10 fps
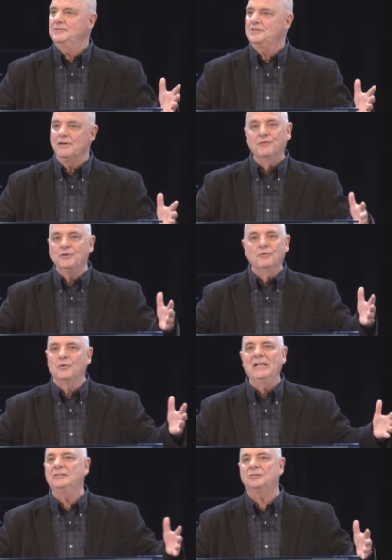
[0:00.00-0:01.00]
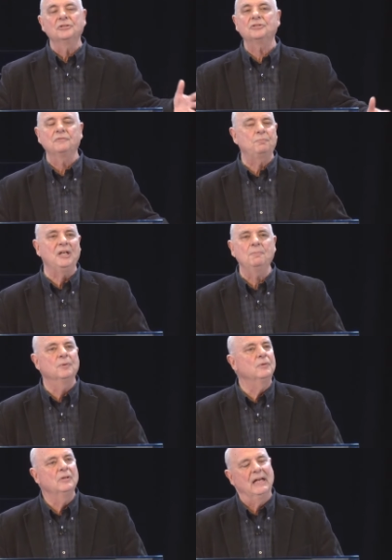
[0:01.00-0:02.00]
different races of
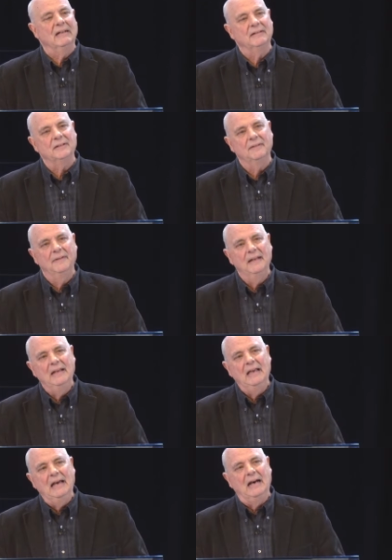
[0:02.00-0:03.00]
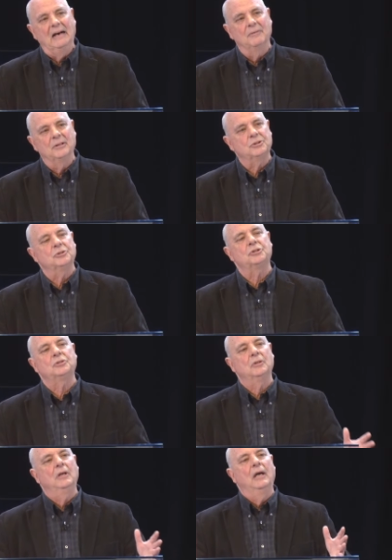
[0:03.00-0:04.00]
people. And there's
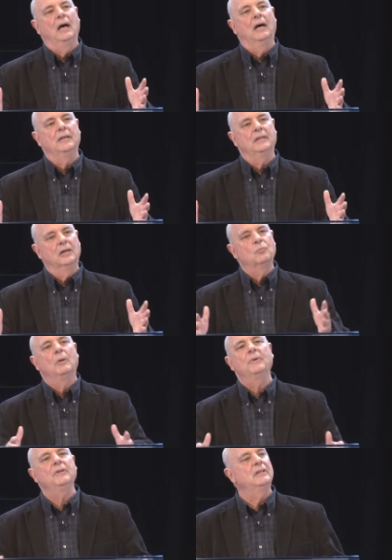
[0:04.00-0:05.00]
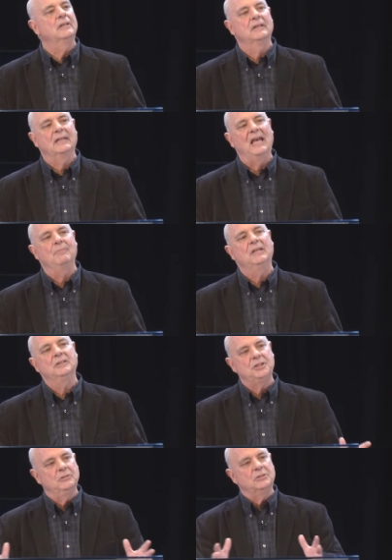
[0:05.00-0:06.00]
this young woman that came in.
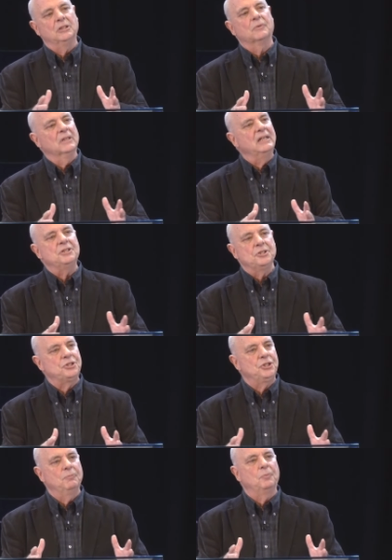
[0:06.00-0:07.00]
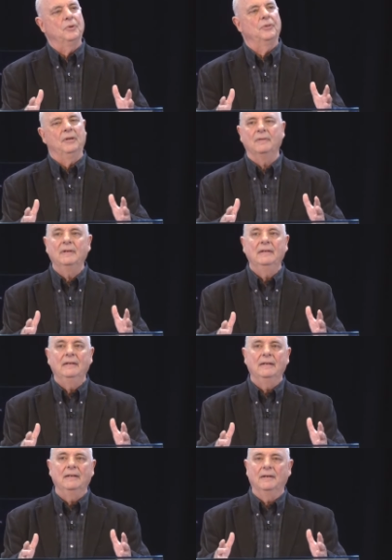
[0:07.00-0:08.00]
She was in relationship with a,
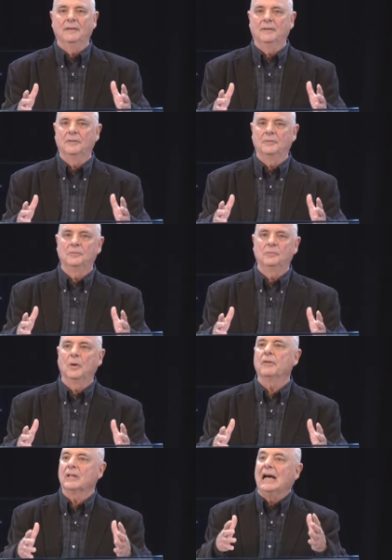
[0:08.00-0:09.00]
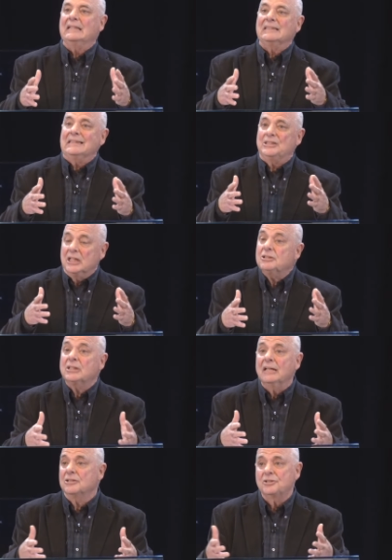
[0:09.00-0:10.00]
one of the guys had just
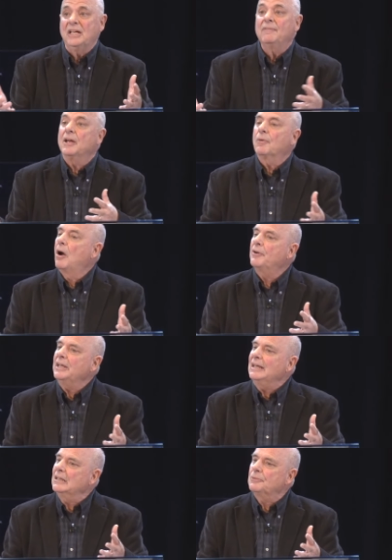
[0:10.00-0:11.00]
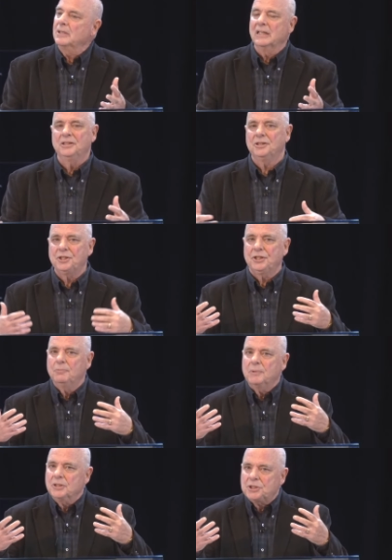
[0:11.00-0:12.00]
gotten saved. They were already in a
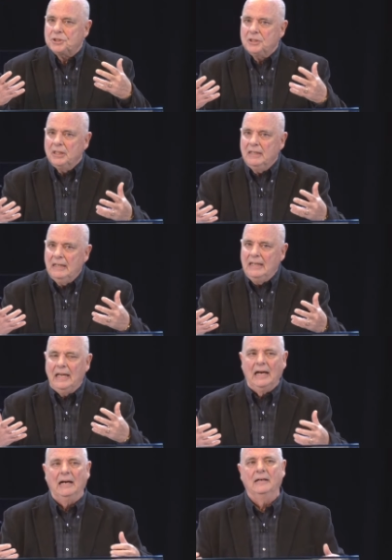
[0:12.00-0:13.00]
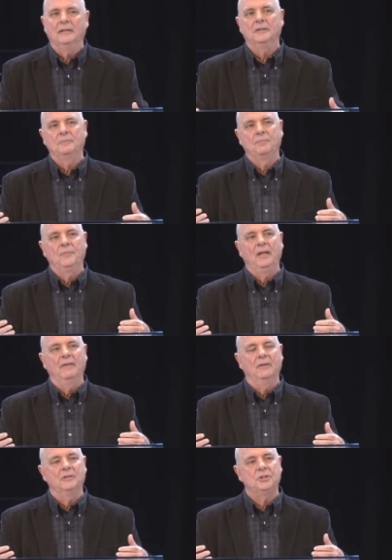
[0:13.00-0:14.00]
relationship, and she, uh,
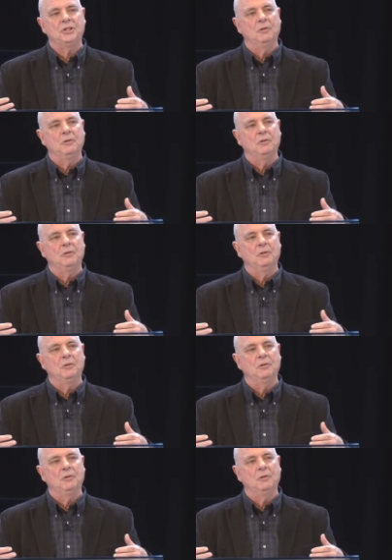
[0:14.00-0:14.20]
and she